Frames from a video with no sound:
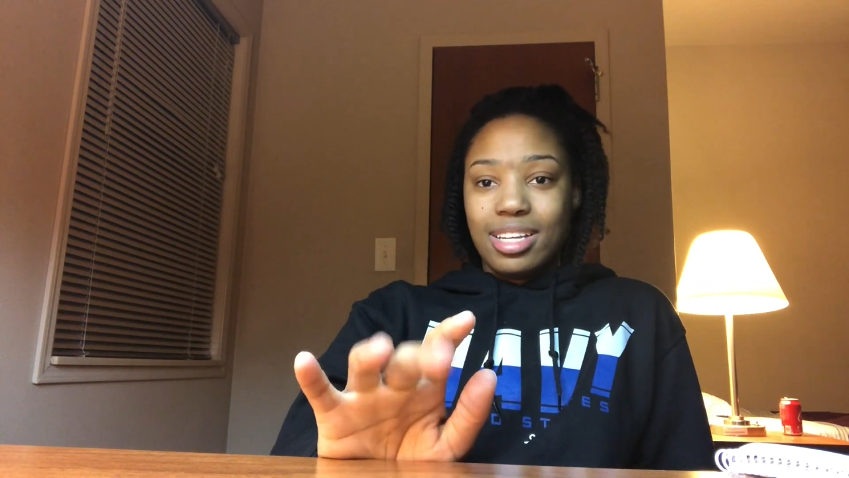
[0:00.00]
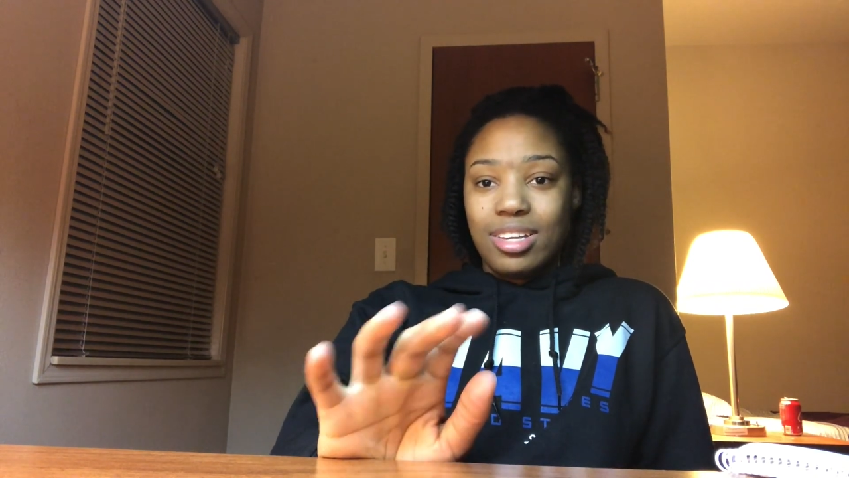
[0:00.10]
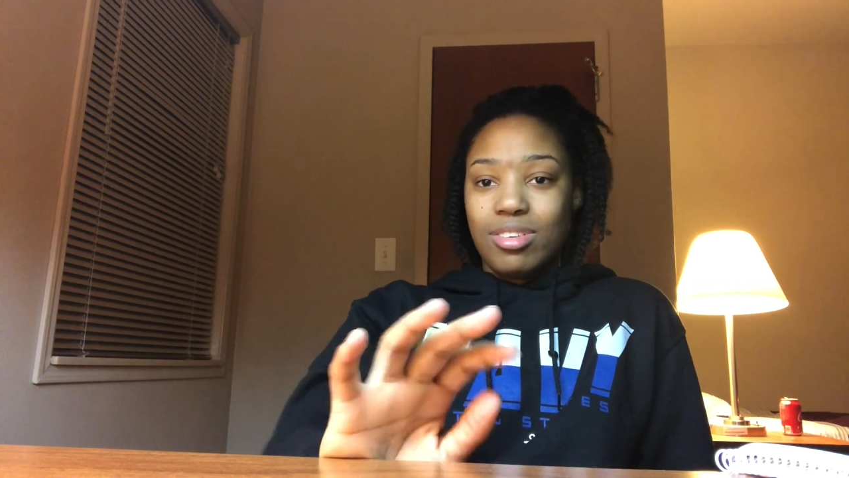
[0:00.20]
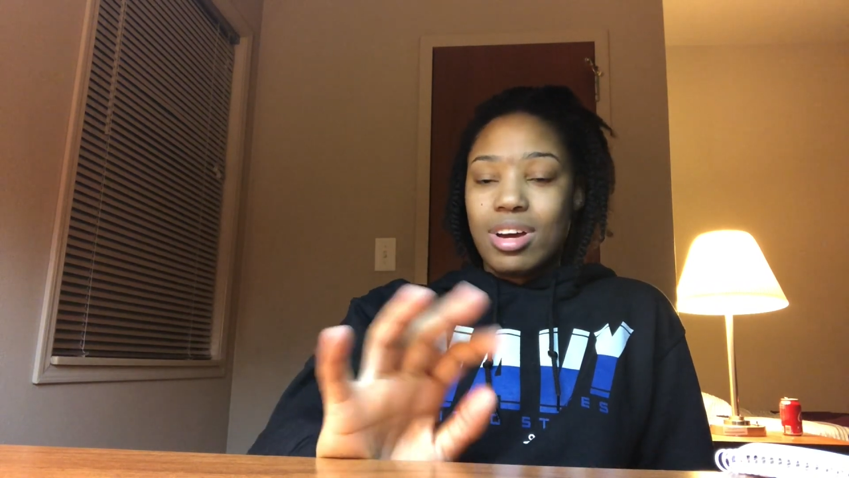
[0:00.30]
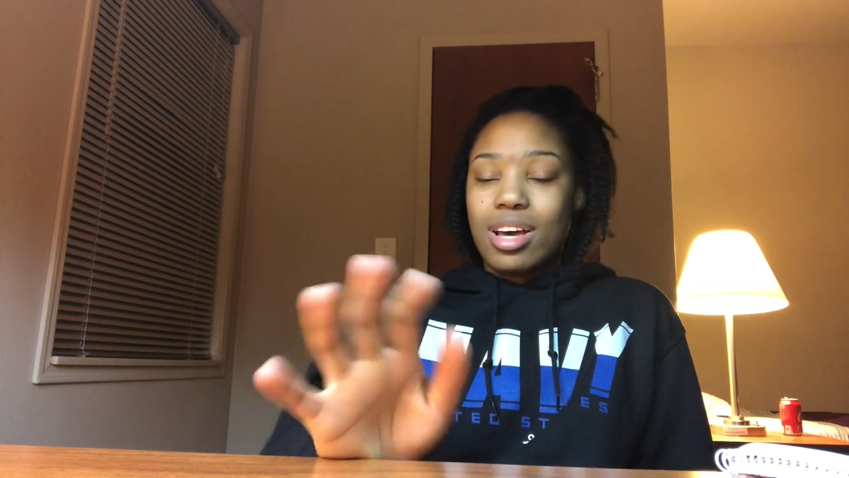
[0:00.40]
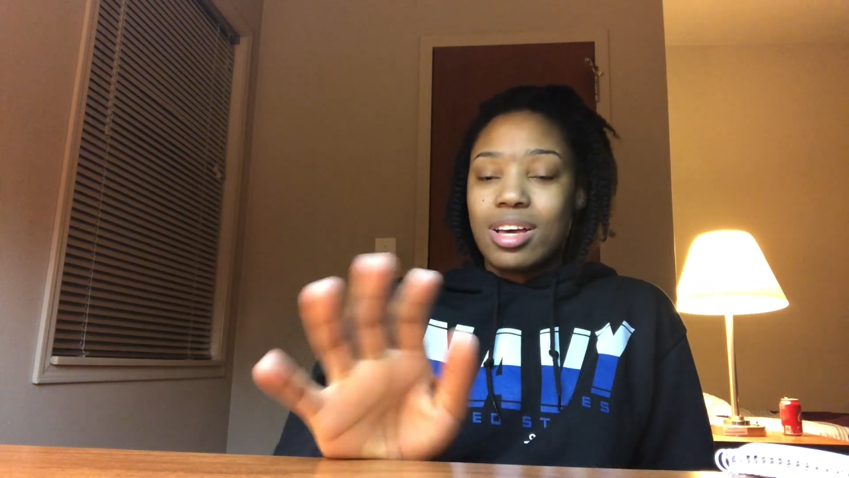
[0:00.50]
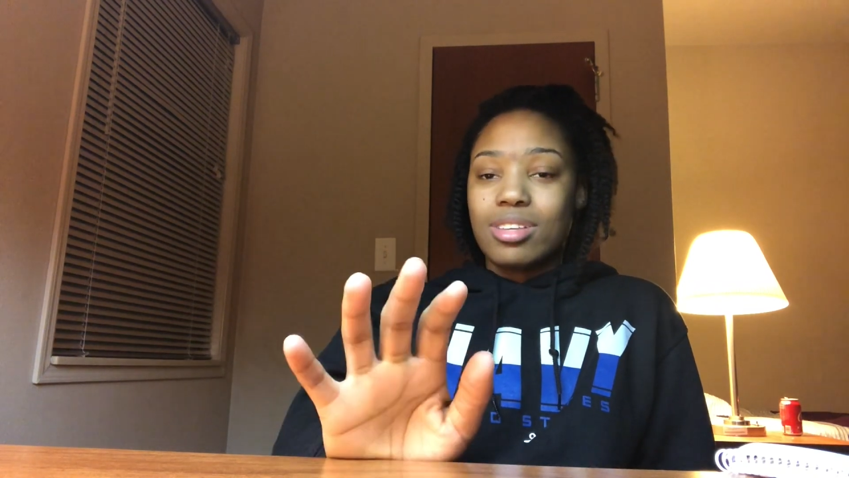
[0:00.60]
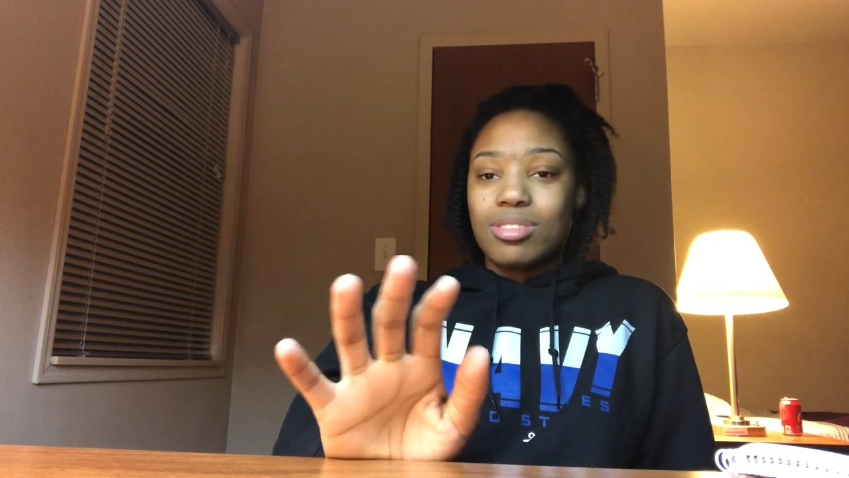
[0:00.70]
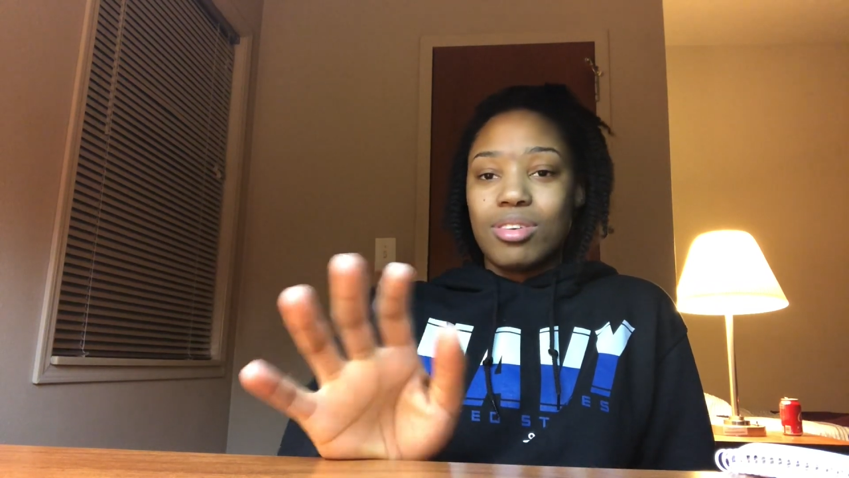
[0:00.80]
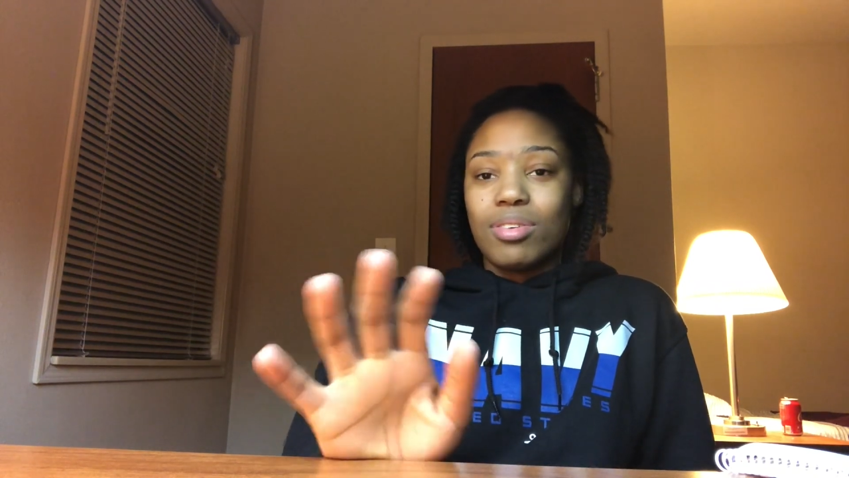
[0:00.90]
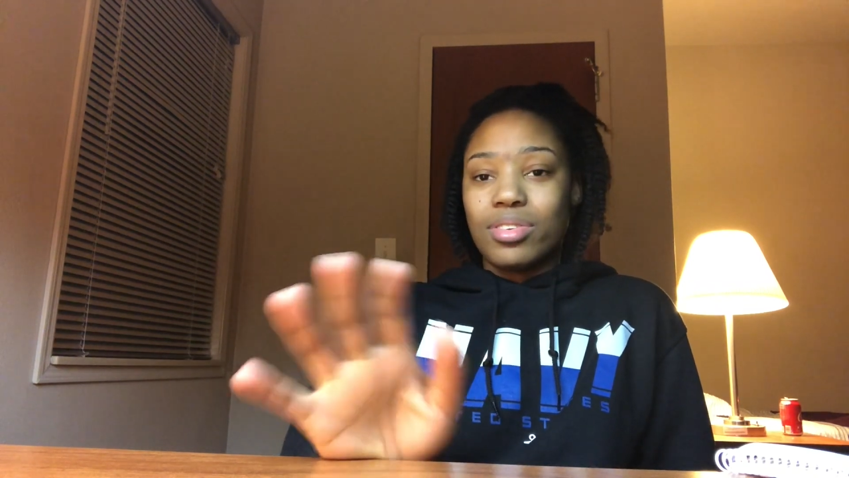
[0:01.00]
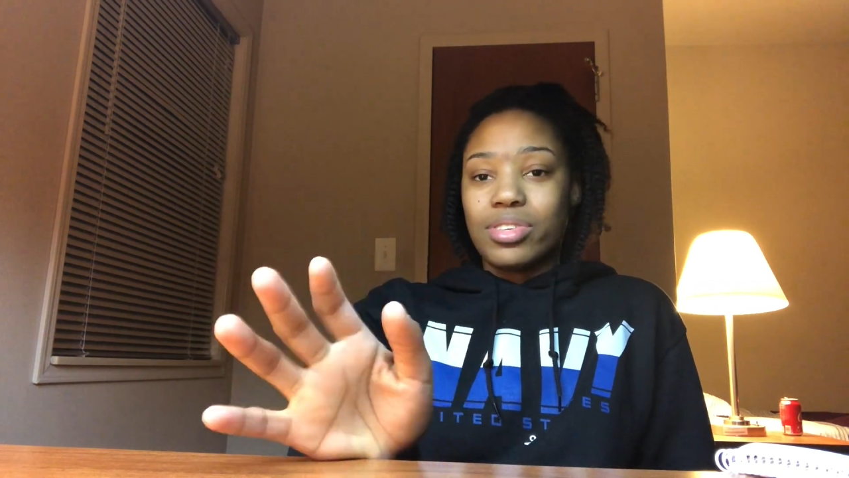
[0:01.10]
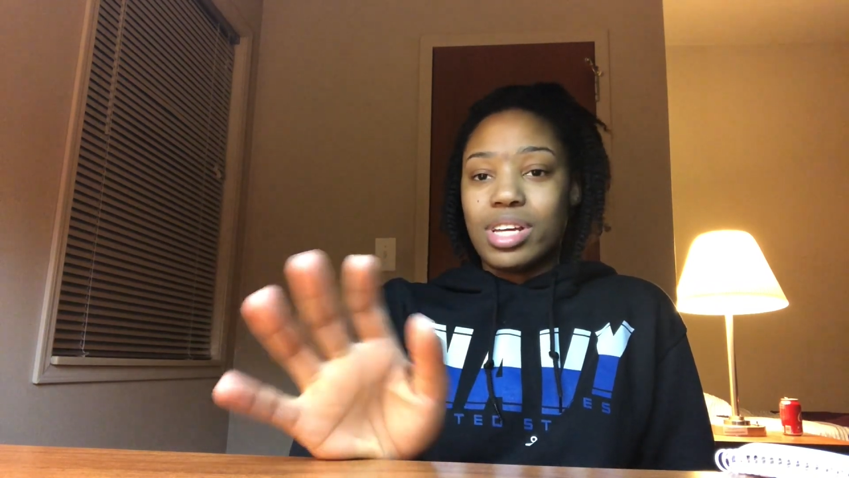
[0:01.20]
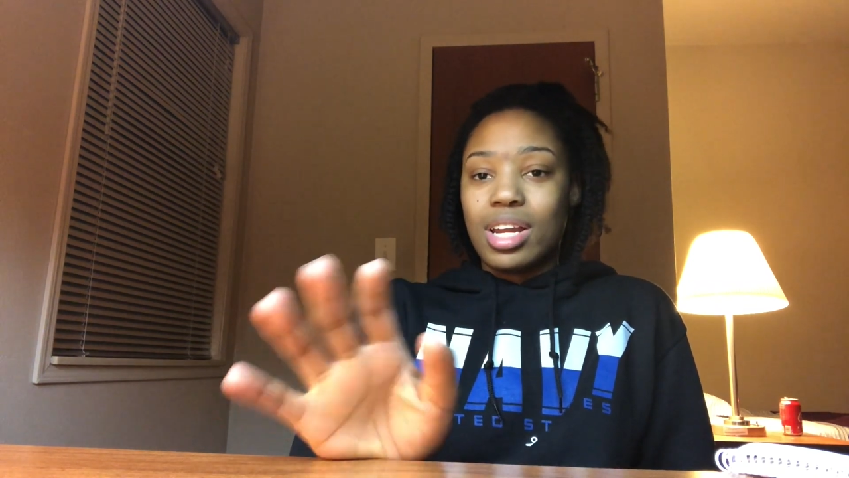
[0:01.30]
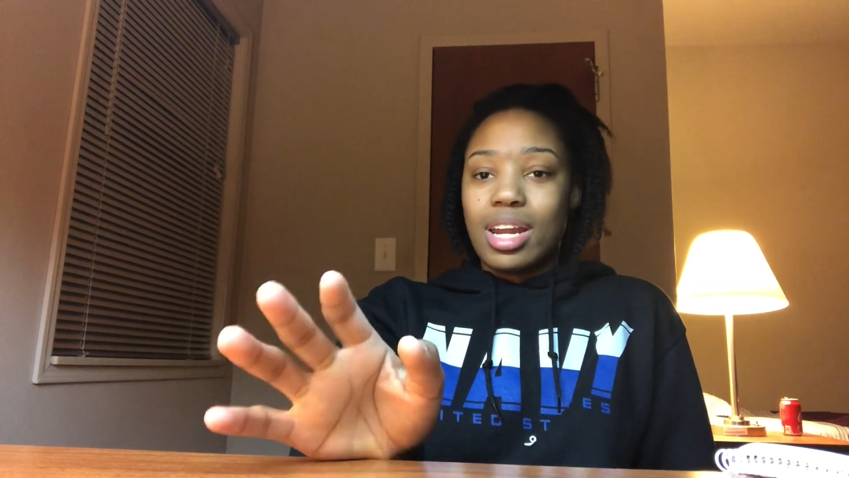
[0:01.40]
You guys don't
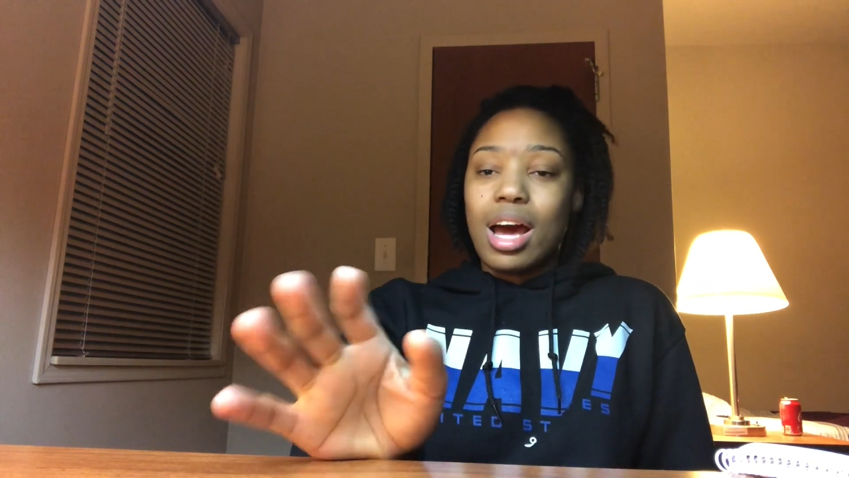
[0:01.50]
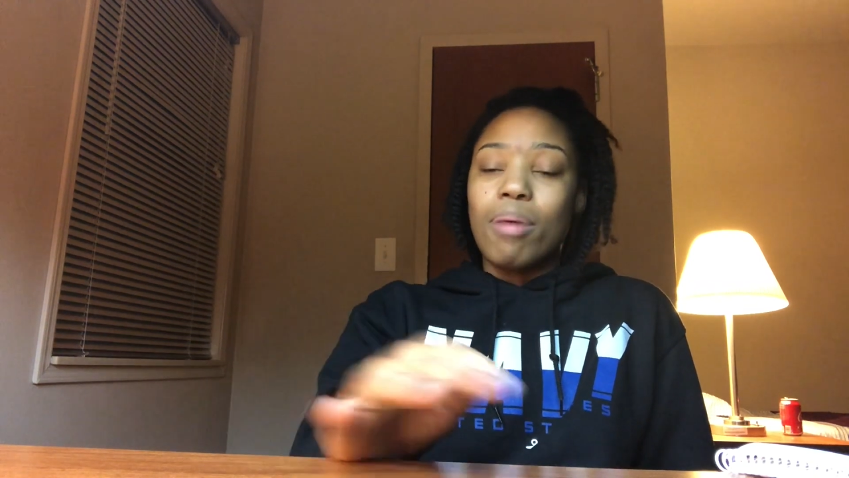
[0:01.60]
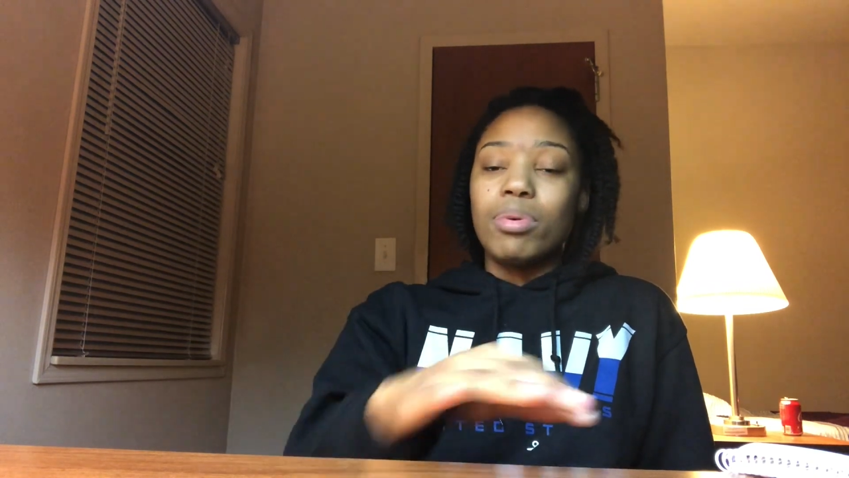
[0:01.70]
understand it now,